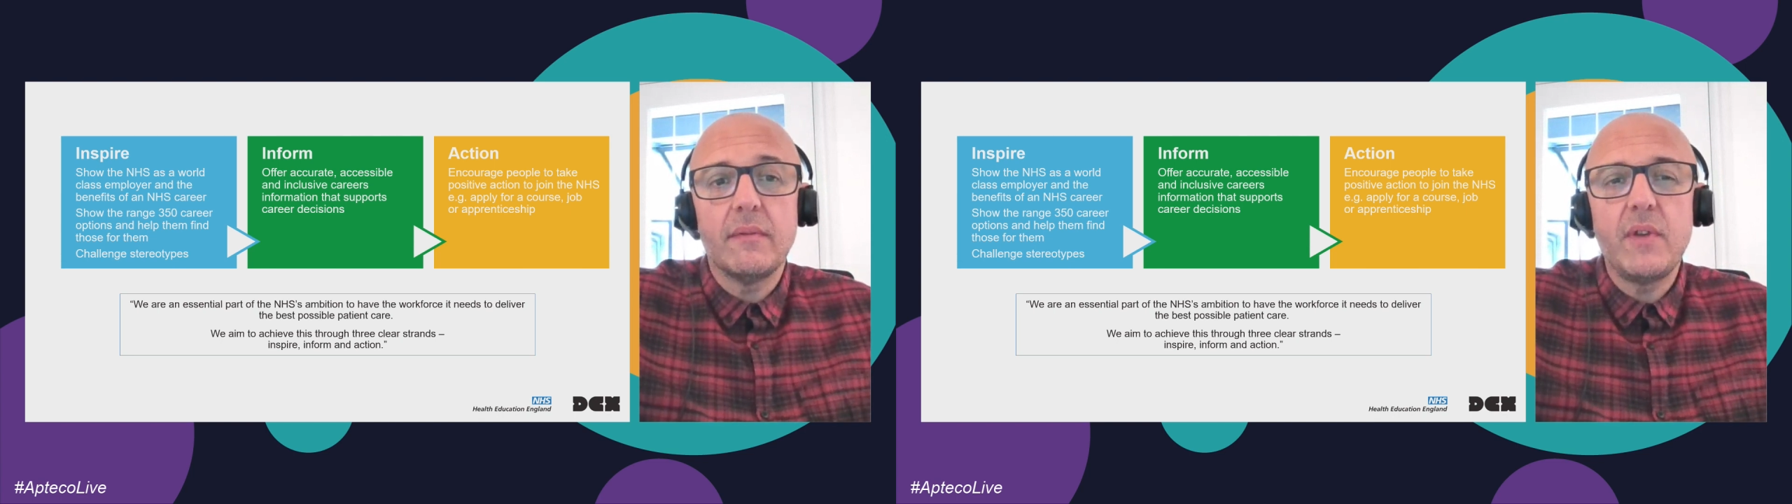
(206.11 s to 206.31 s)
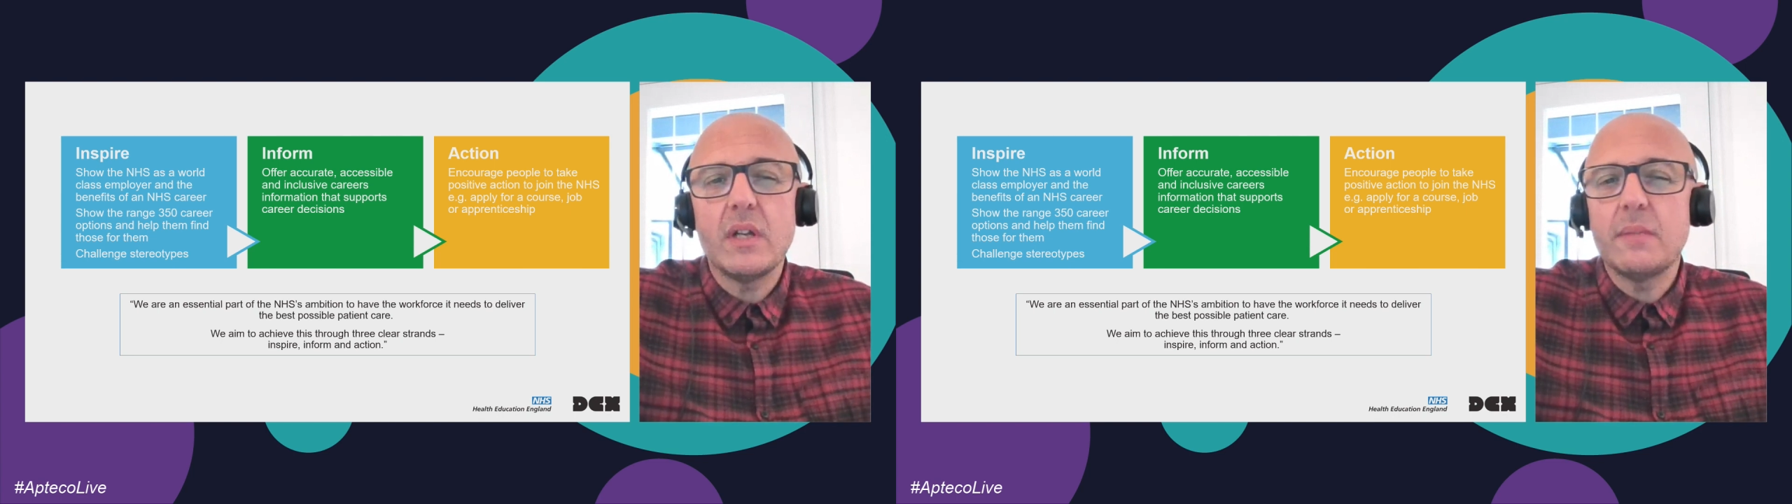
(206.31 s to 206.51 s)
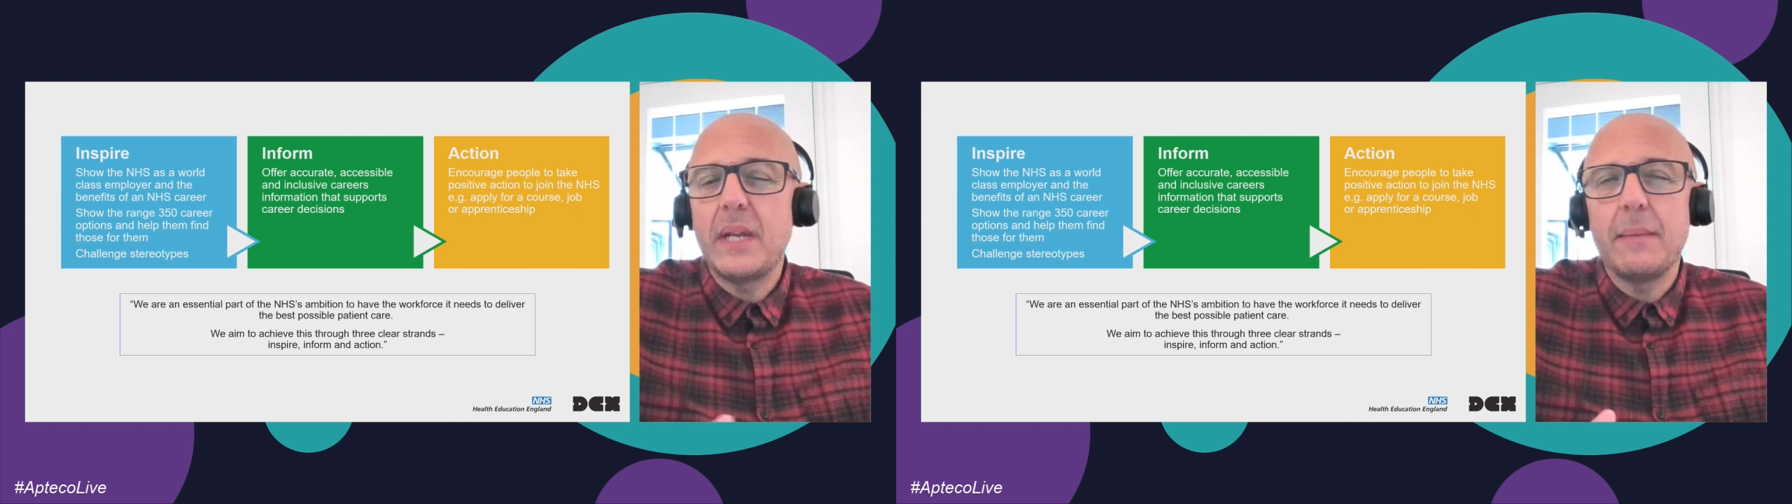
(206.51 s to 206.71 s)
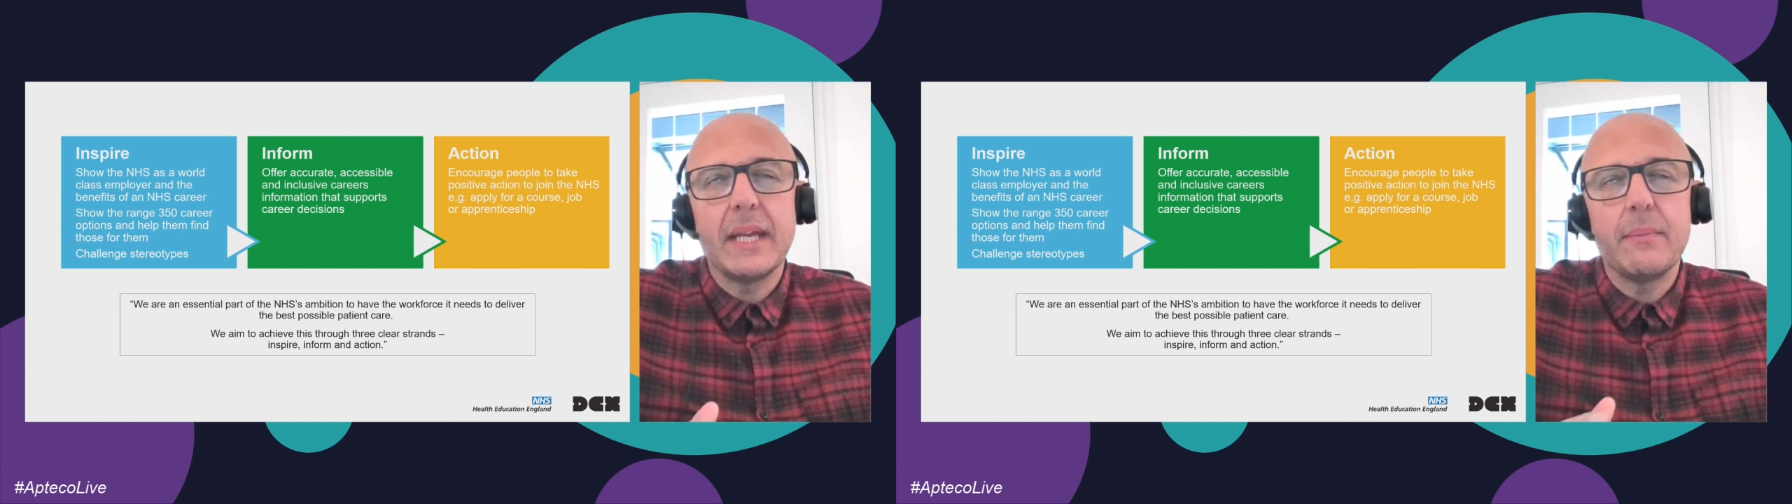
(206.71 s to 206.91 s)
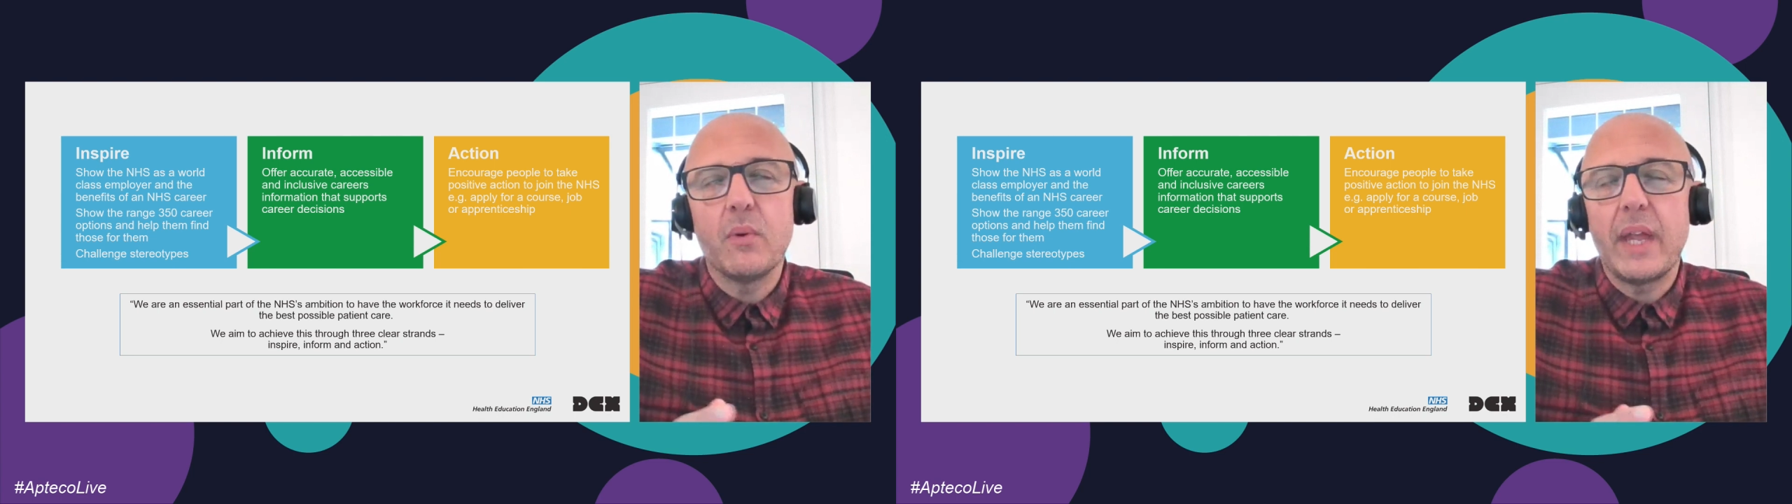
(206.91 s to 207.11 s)
If you ask many
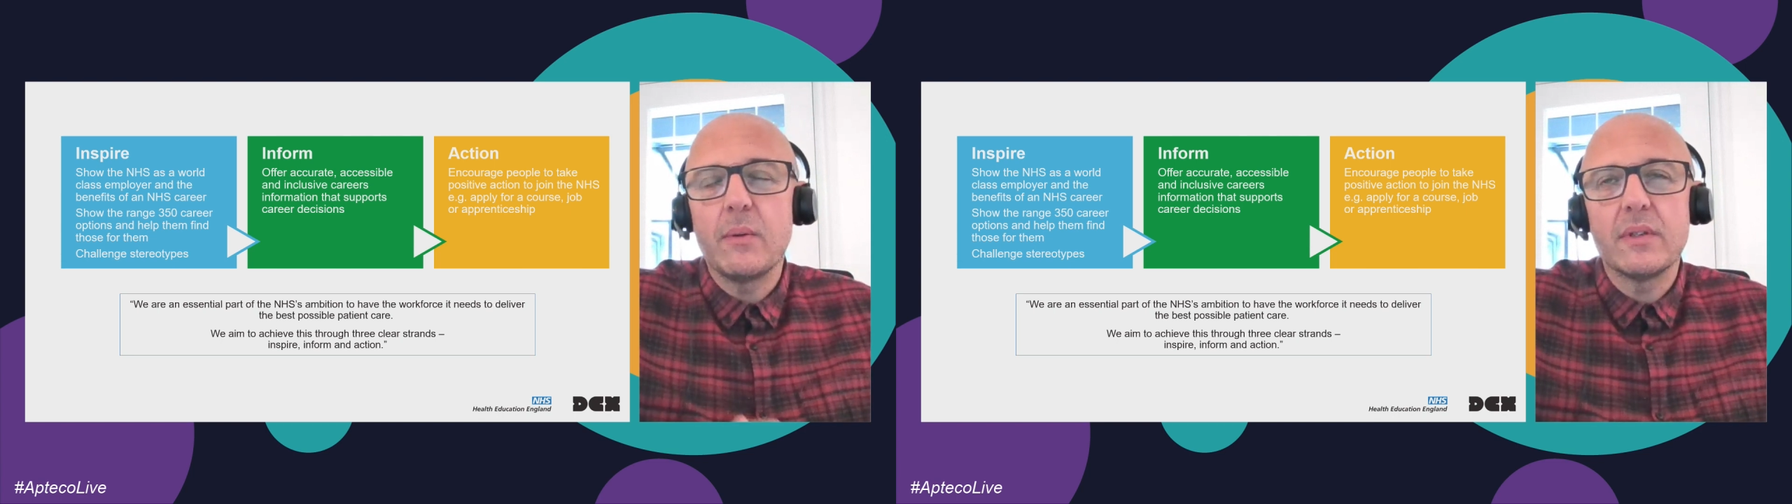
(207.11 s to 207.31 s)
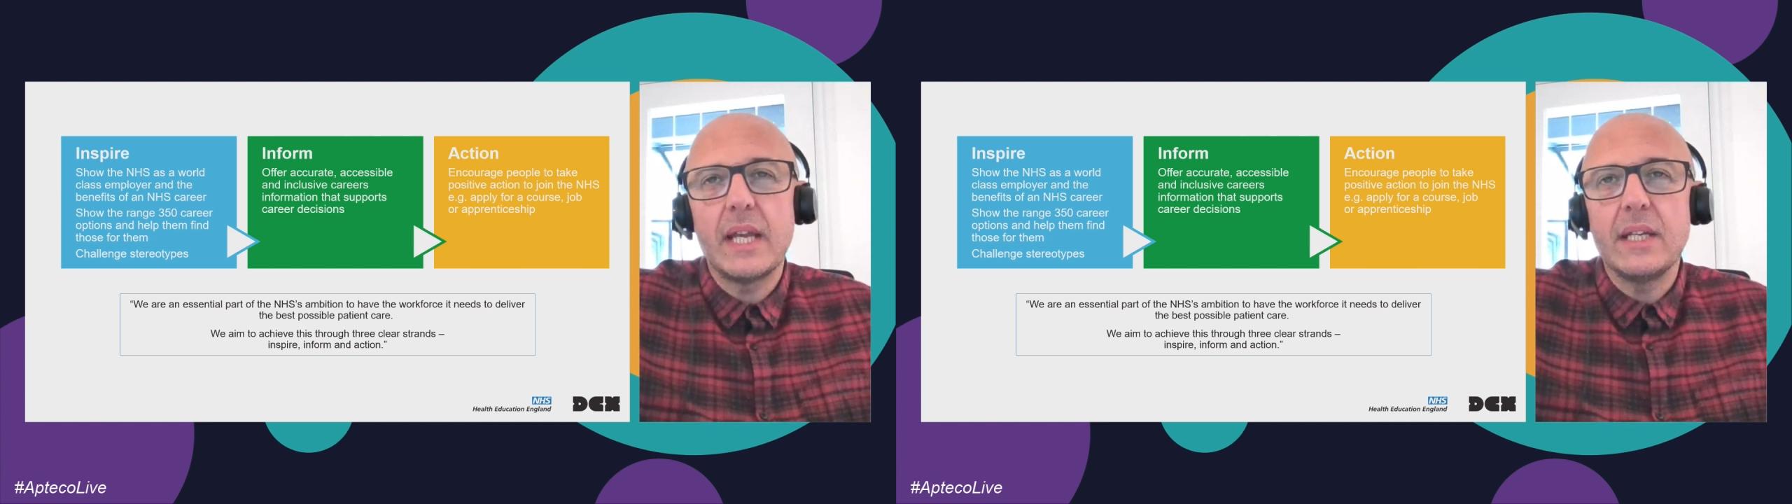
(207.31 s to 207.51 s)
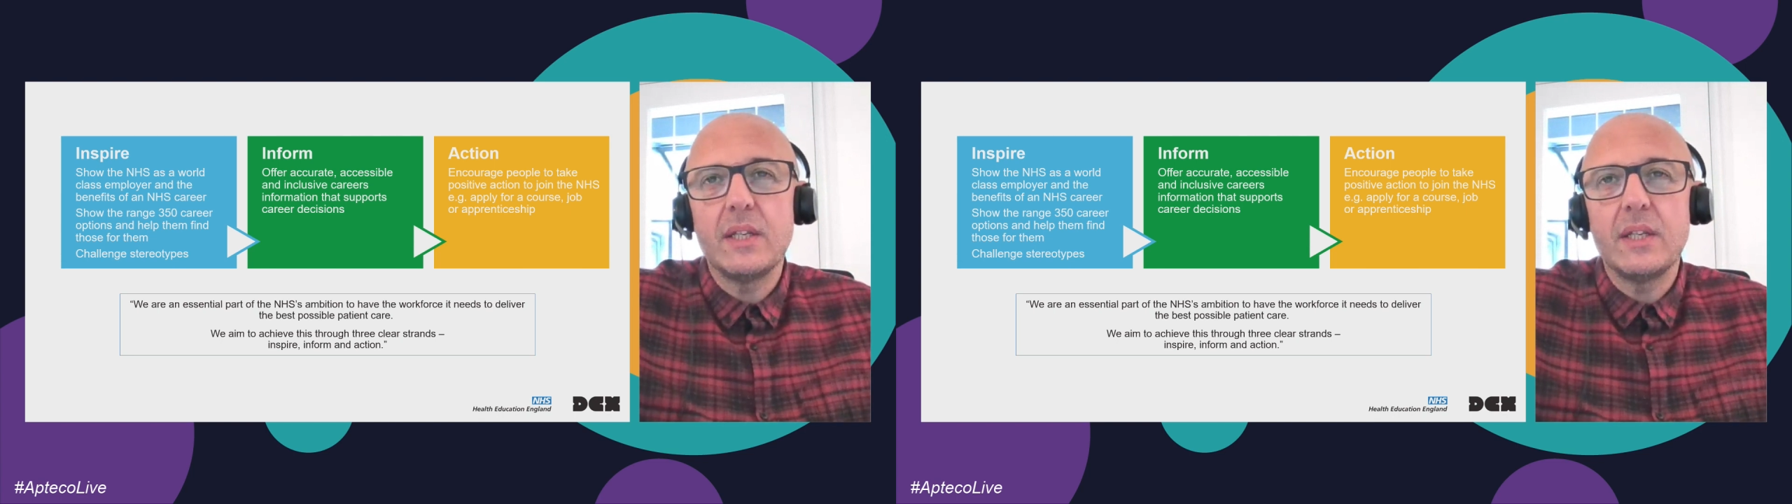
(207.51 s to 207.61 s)
people, they will say